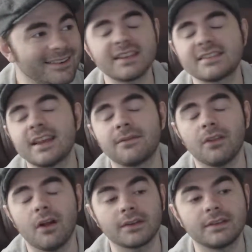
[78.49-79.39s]
That set of
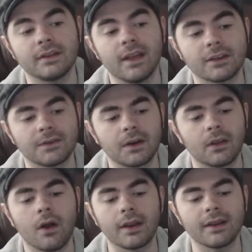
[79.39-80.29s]
vlogs didn't last very
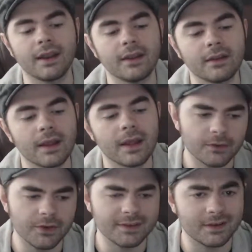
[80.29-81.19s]
long, and
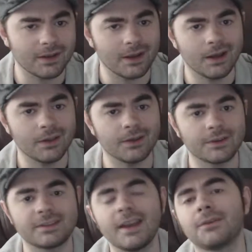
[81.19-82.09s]

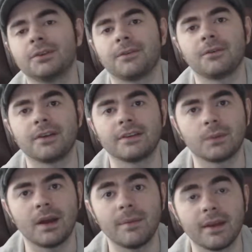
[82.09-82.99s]
there's several different
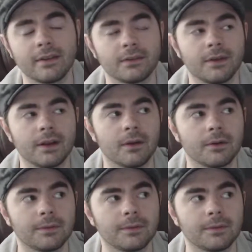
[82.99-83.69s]
reasons why I'm making this video.